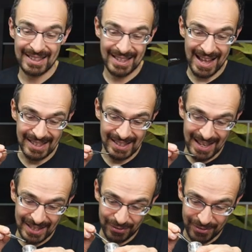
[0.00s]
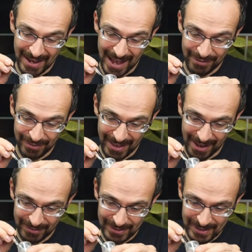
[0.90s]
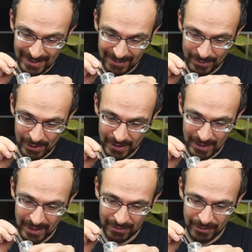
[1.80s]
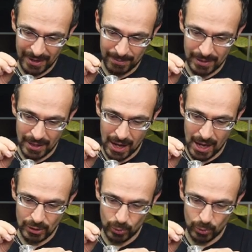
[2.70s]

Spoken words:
Not a lot of life left. I'm gonna give him the other.